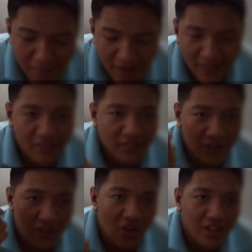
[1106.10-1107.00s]
about
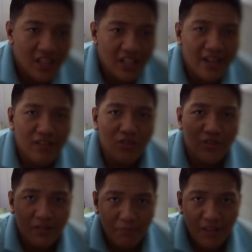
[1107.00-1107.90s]
your contact lens. So
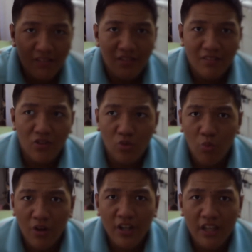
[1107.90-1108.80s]
that means this could
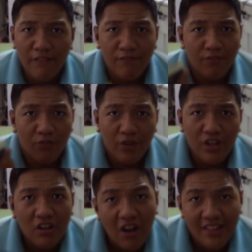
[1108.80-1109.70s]
work with
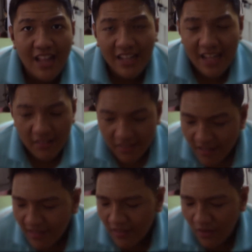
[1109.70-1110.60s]
your contact
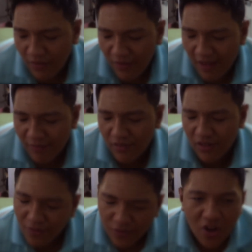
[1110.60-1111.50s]
lenses. So if you have
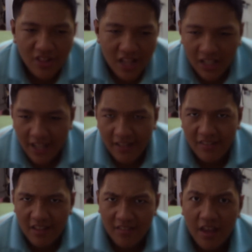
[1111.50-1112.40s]
soft contact
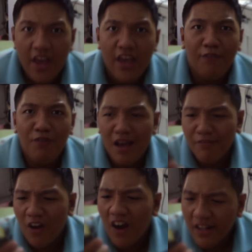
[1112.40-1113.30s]
lenses, if you
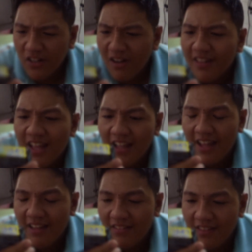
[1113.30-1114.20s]
have hard contact
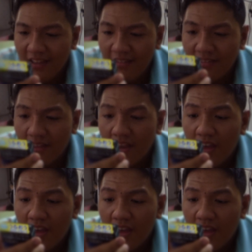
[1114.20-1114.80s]
lenses,